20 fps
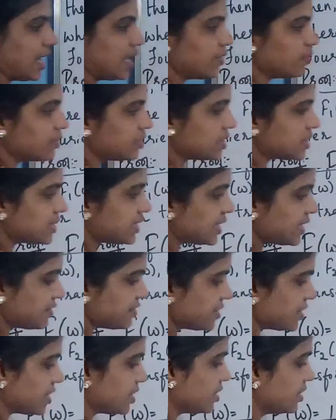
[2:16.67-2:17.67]
and what is
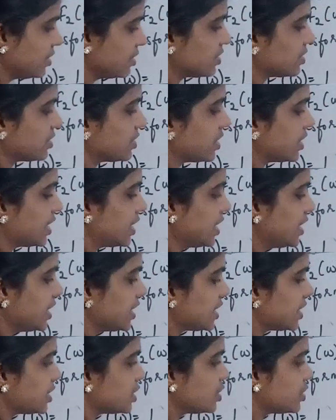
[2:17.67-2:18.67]
left here? E
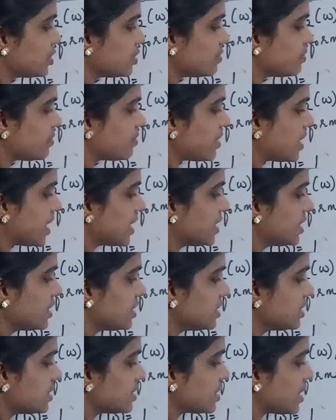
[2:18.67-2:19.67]
raised to
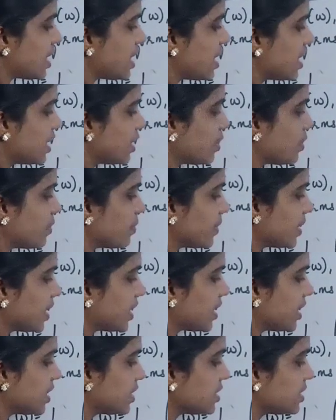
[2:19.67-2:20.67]
minus I
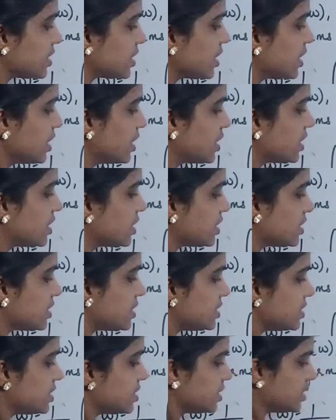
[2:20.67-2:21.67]
omega t
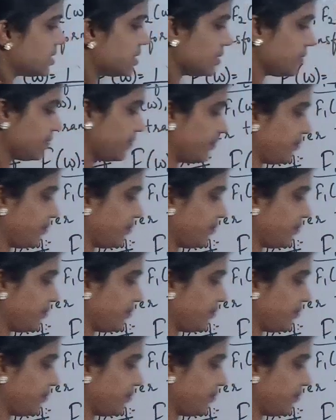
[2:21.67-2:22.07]
dt.